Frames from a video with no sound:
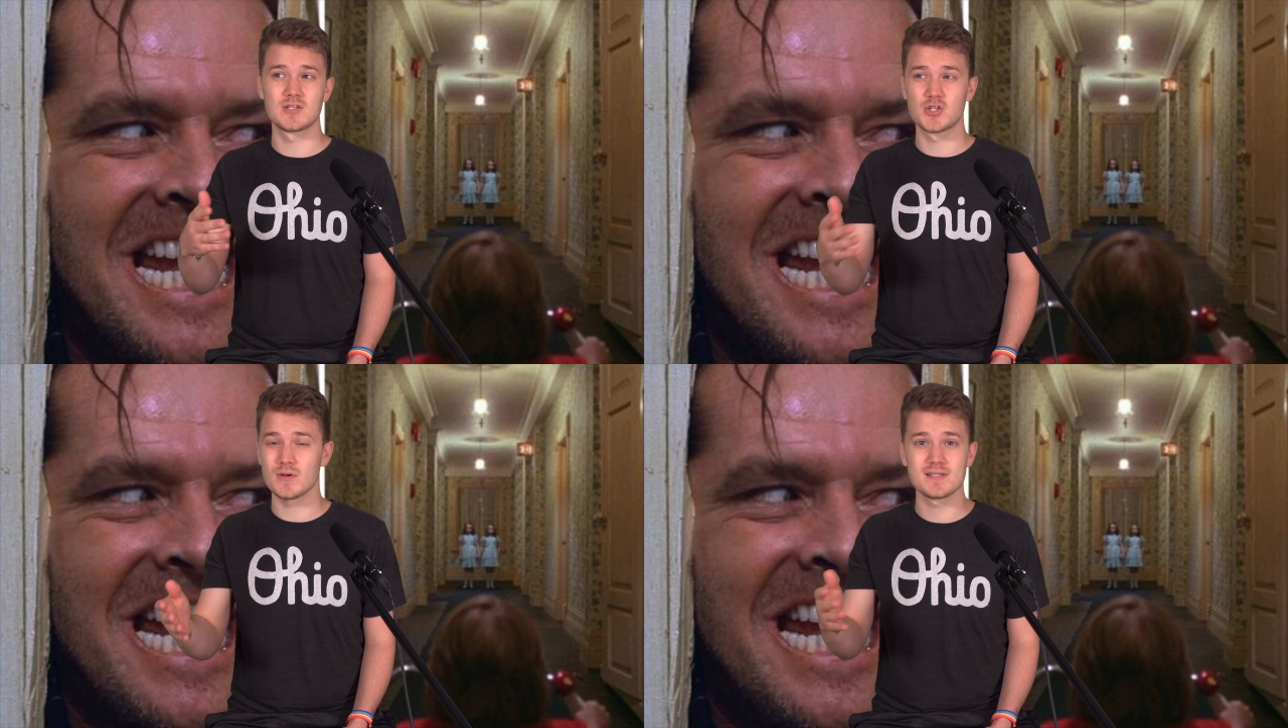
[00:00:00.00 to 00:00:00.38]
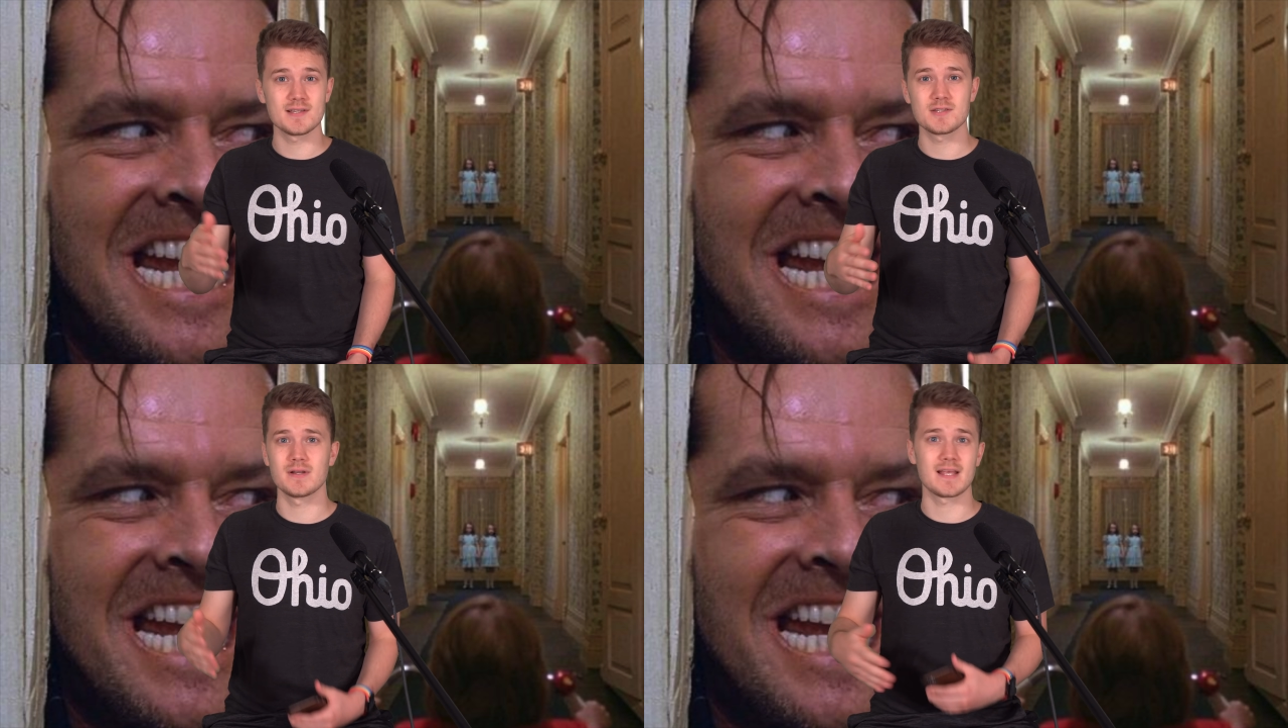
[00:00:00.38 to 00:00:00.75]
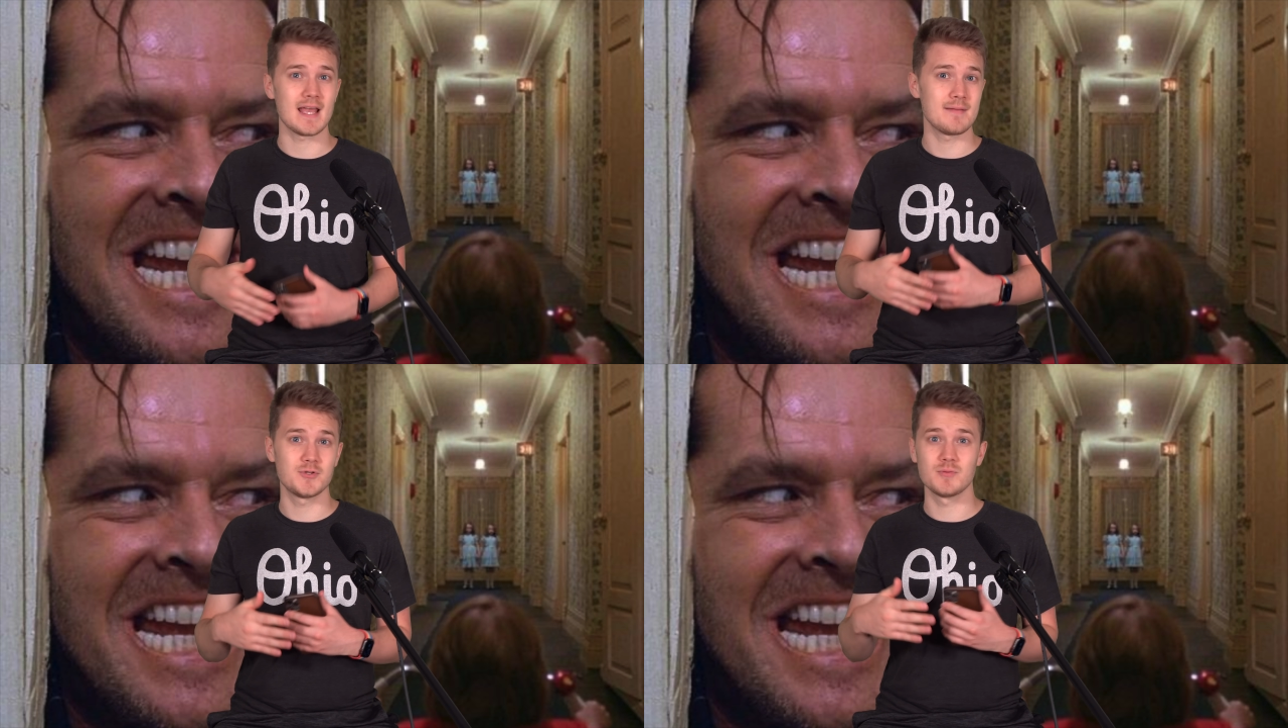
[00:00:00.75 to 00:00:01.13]
choices when it
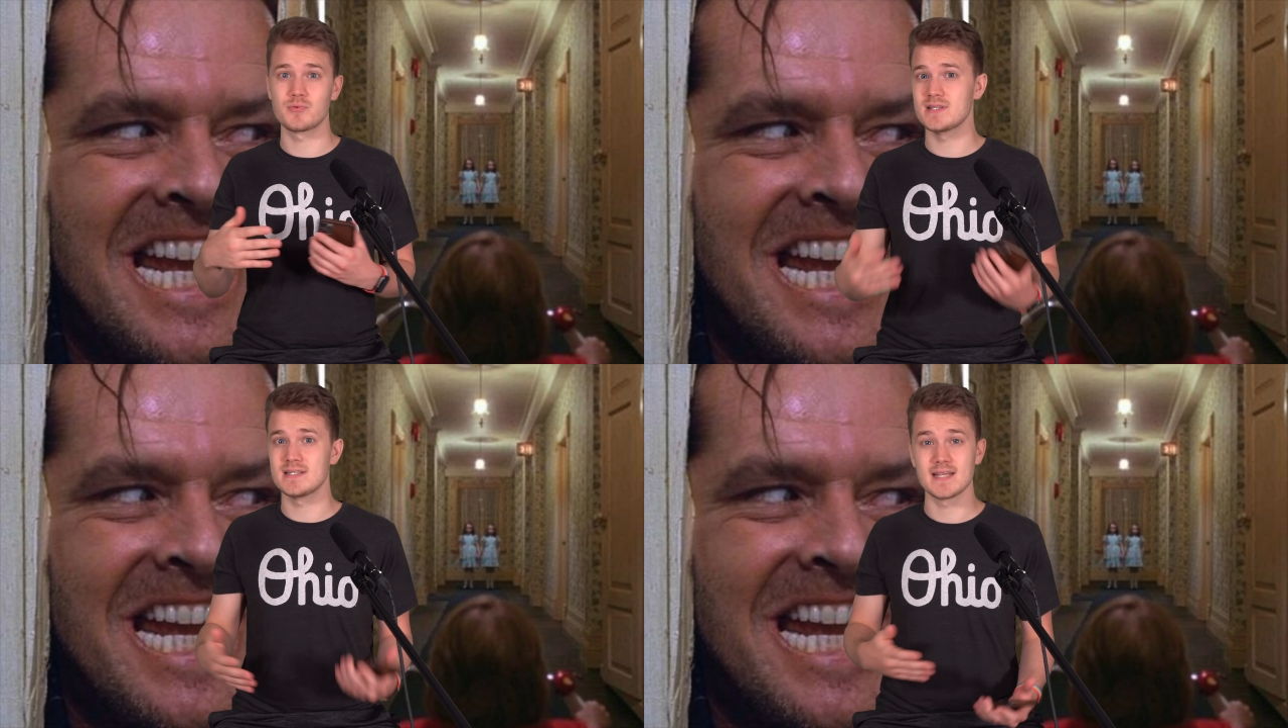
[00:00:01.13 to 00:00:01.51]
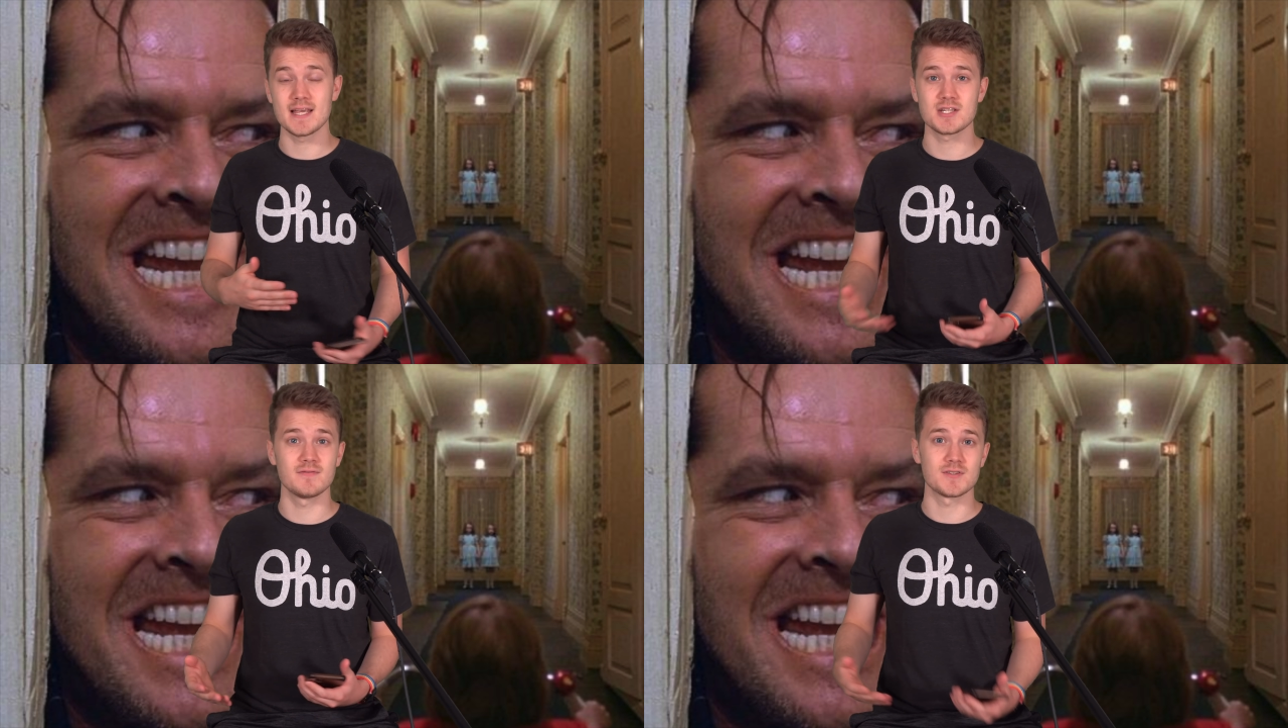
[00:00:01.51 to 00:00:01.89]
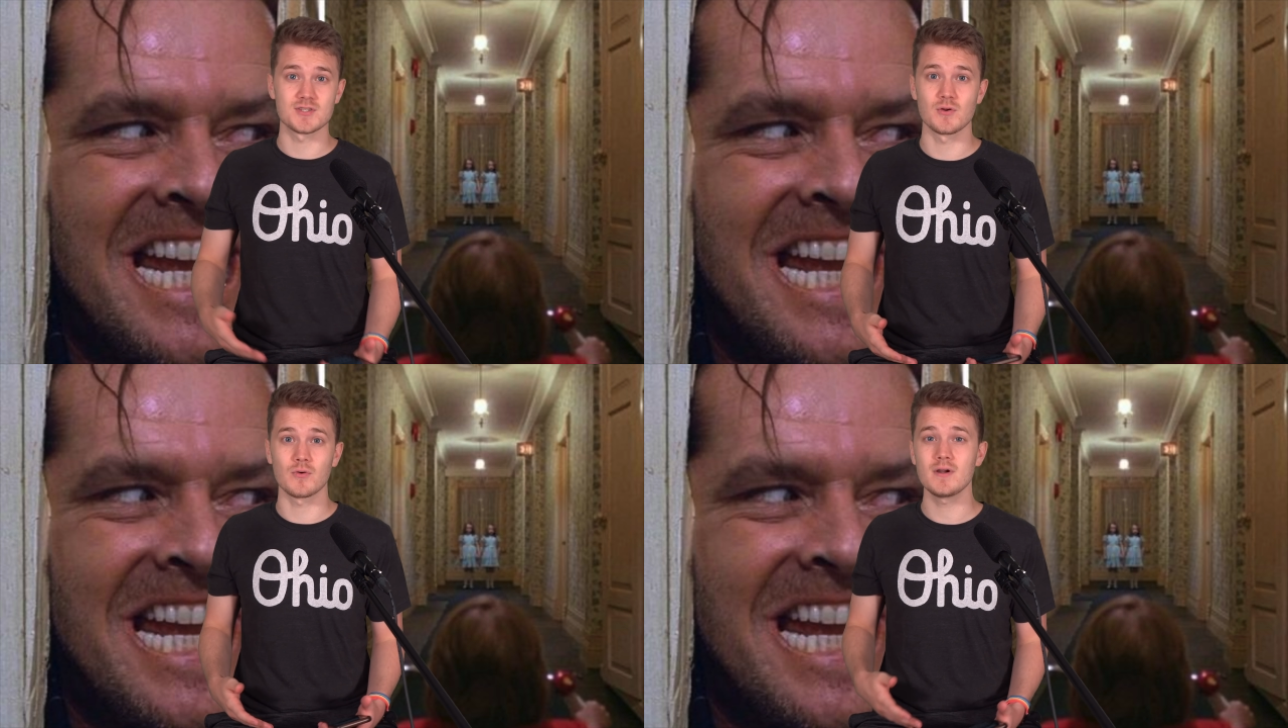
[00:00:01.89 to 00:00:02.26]
came to presentation of its
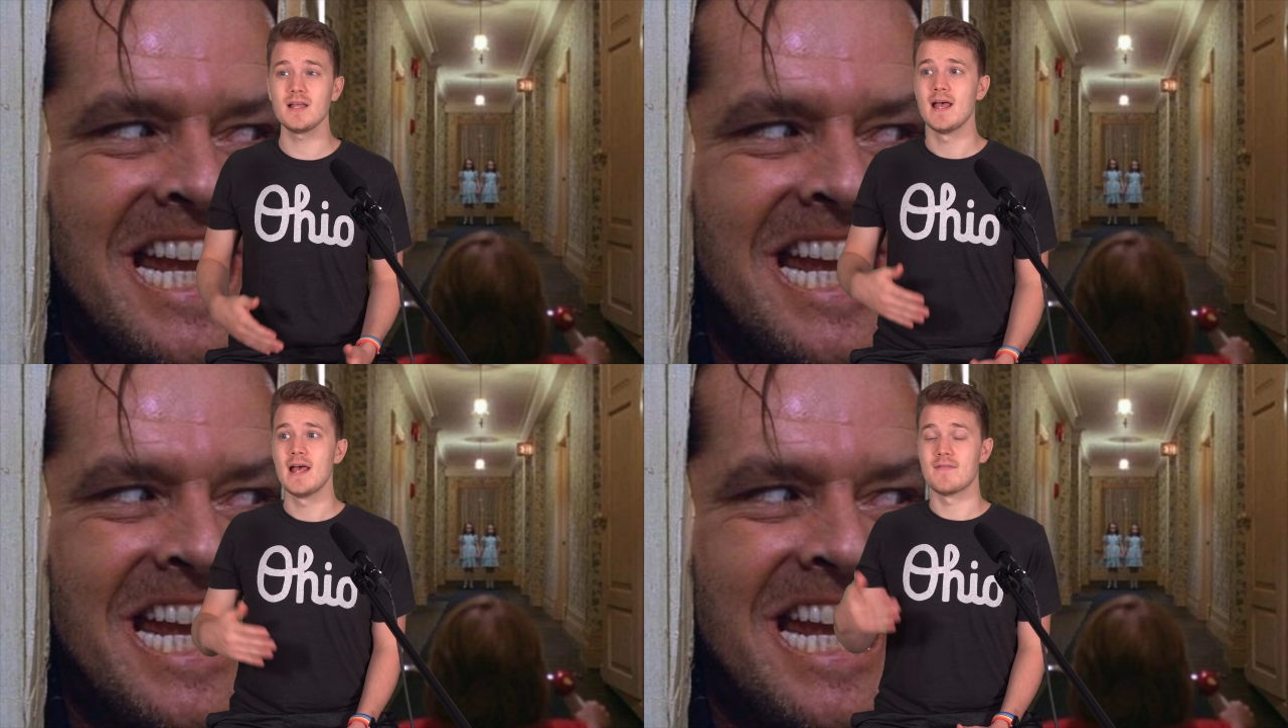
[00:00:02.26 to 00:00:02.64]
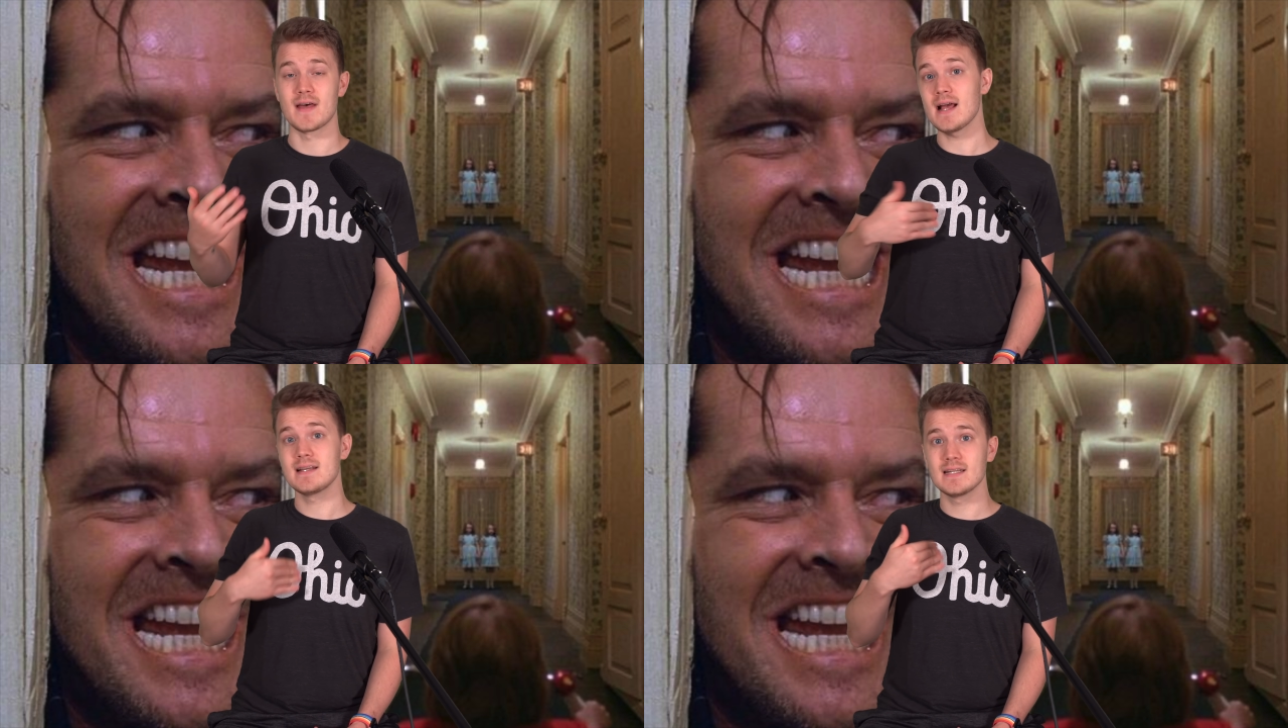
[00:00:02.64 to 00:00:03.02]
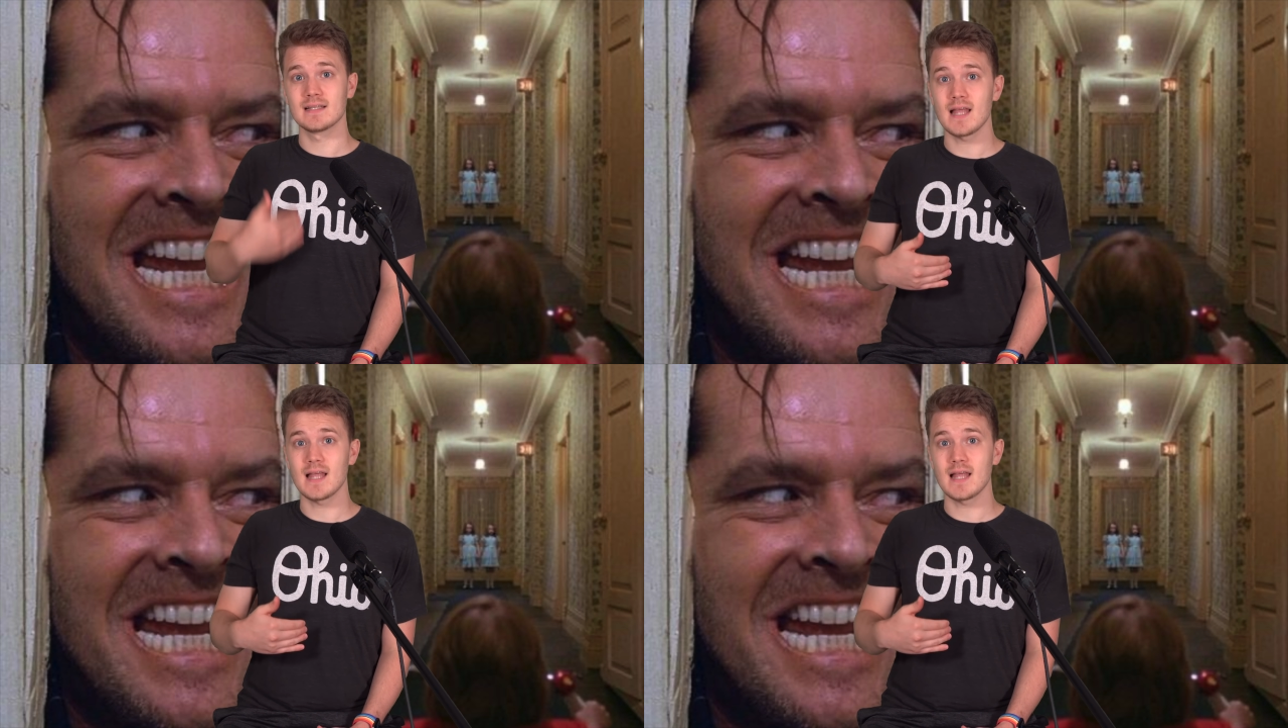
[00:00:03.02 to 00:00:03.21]
story that I didn't